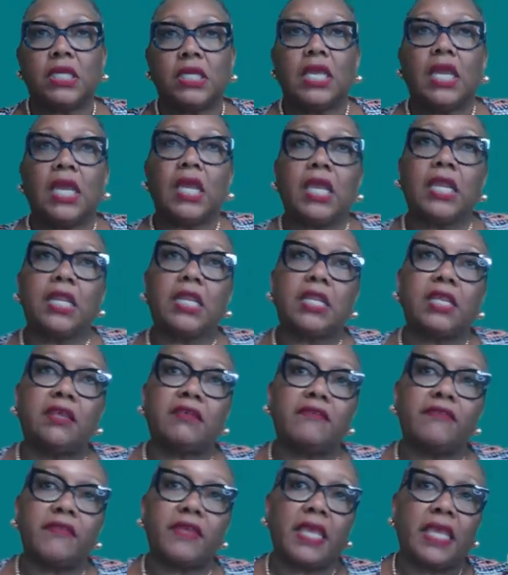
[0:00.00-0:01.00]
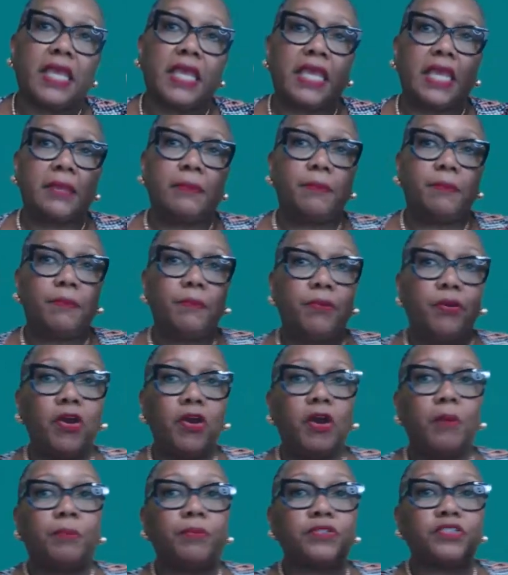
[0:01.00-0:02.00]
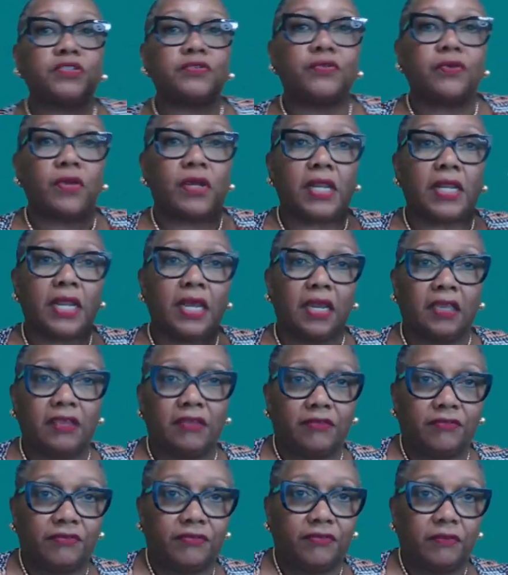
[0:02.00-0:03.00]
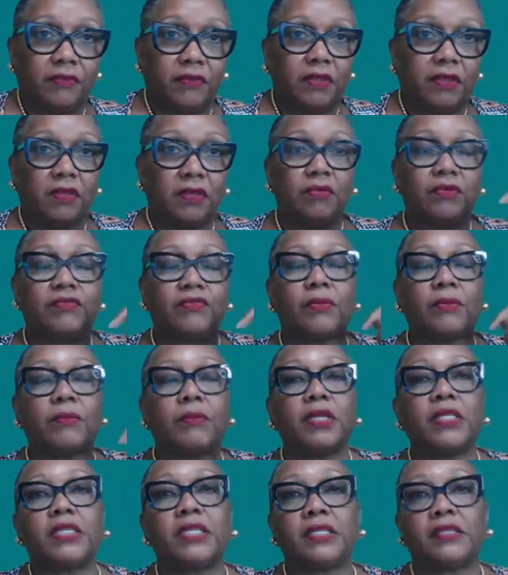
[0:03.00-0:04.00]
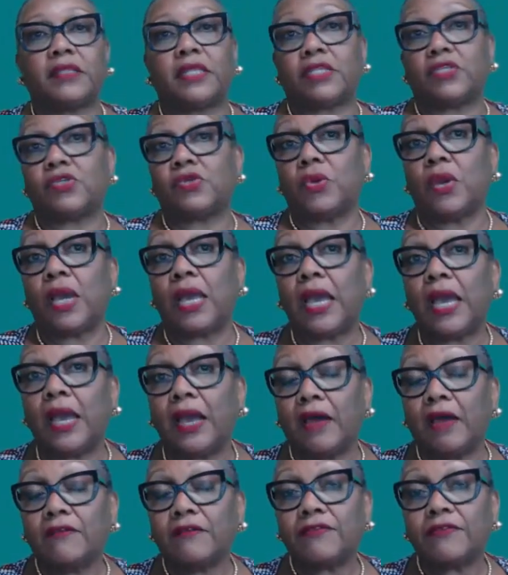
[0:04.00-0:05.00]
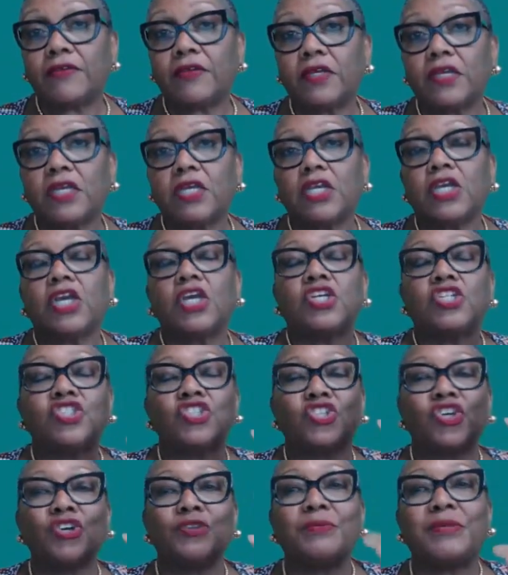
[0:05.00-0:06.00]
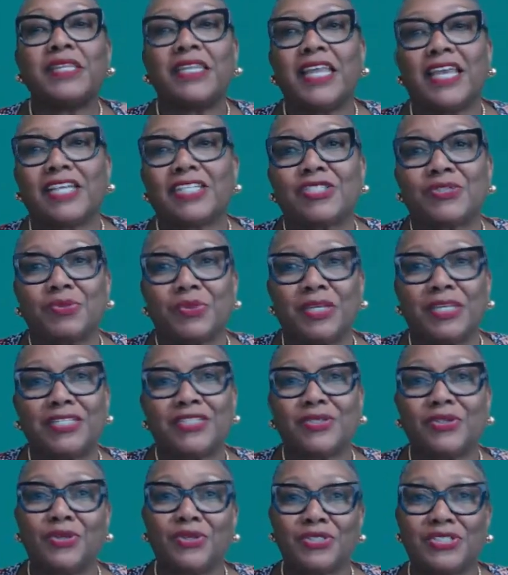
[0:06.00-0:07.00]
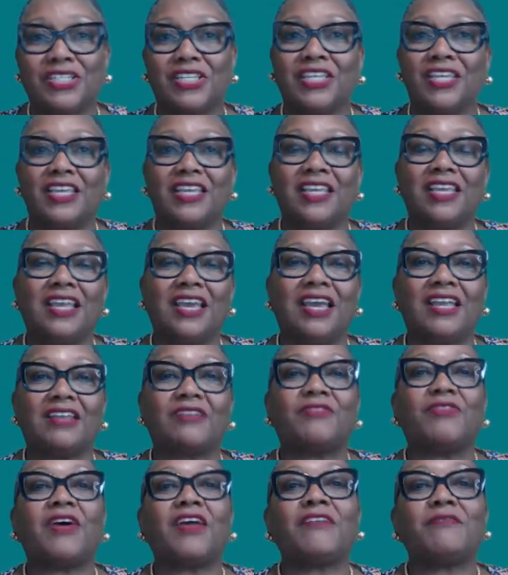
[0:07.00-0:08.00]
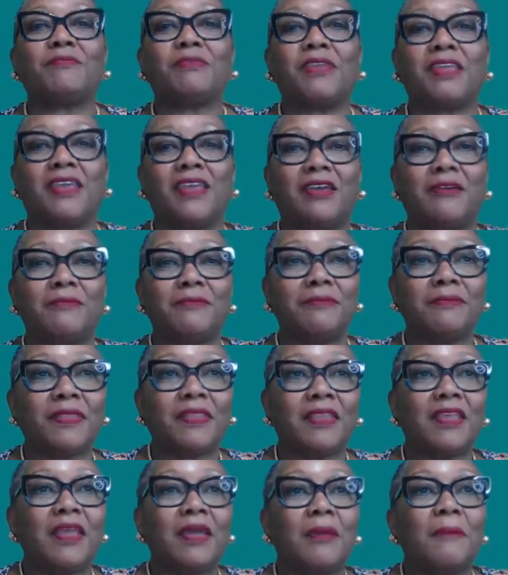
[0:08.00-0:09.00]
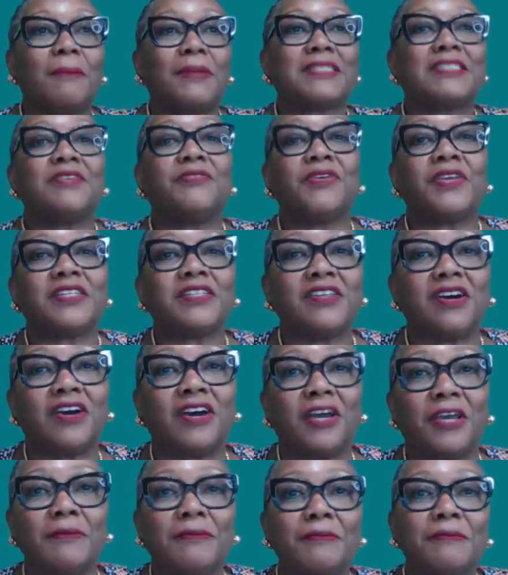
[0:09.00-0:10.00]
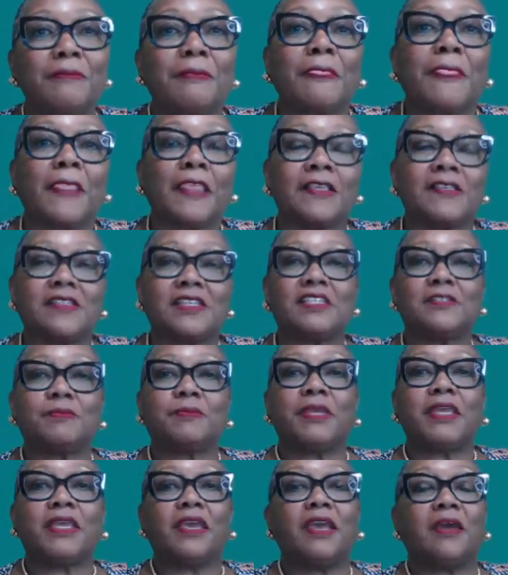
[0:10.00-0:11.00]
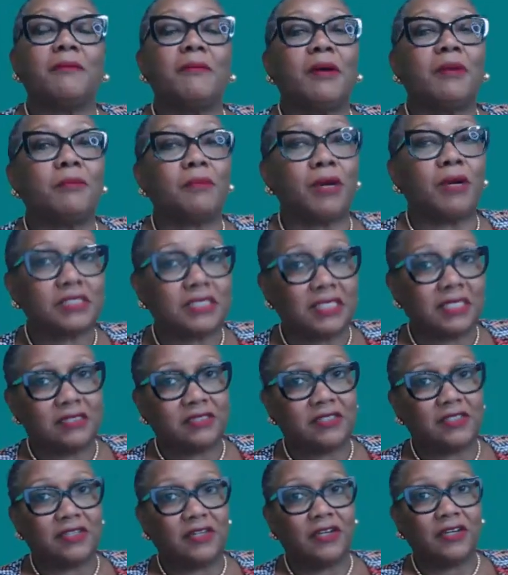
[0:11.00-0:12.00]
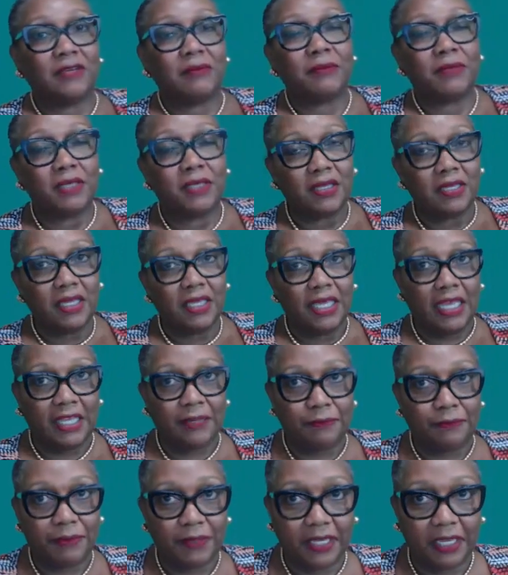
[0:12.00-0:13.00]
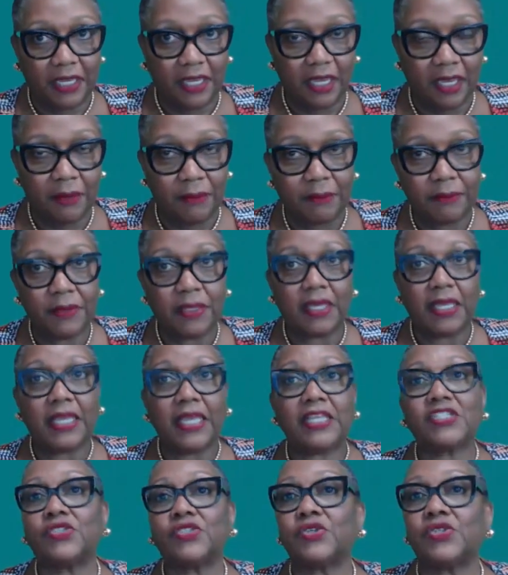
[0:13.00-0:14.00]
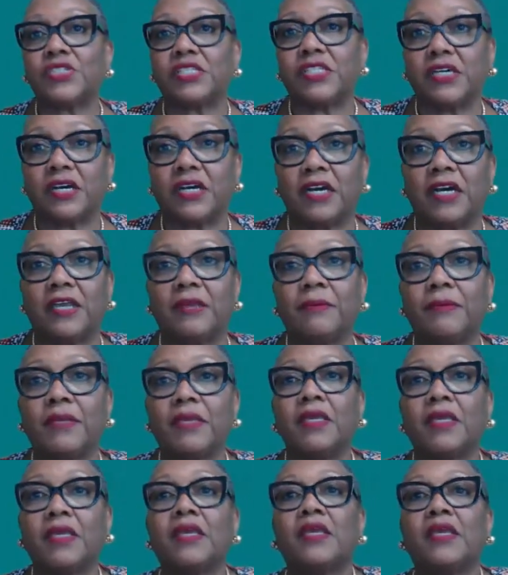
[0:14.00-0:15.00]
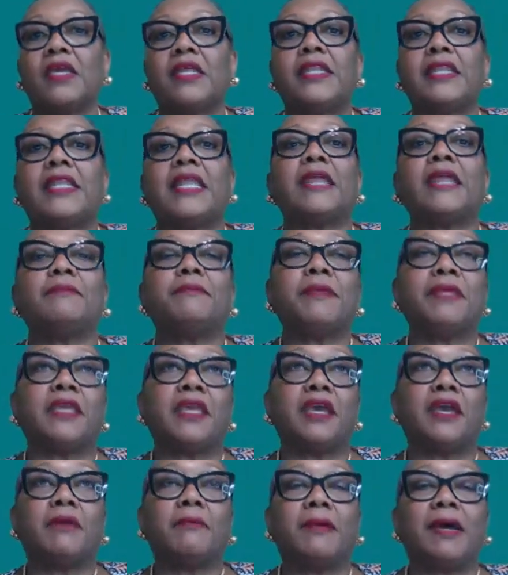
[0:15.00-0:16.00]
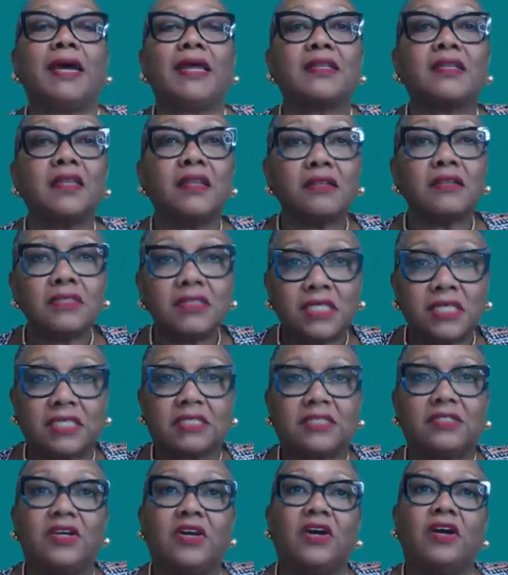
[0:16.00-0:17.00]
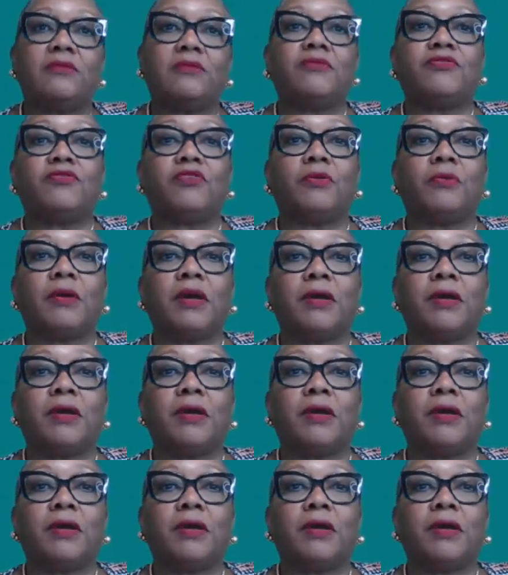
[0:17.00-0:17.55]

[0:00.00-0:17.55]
and live a purposeful life with the money that you have, join me next week, Thursday, at 5 p.m. Pacific time, 6 p.m. Mountain time, 8 p.m. Eastern time, 9 p.m. Atlantic time for my